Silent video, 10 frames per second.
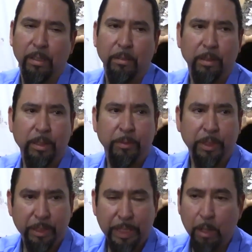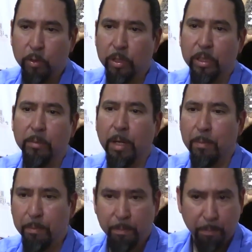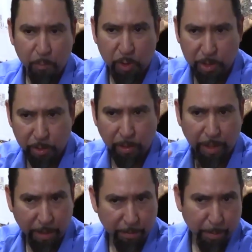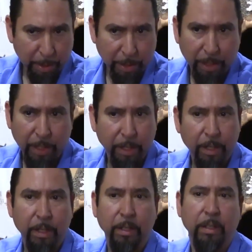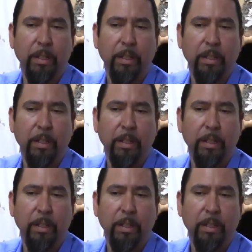We'll even get a sound system up just so that everybody could hear.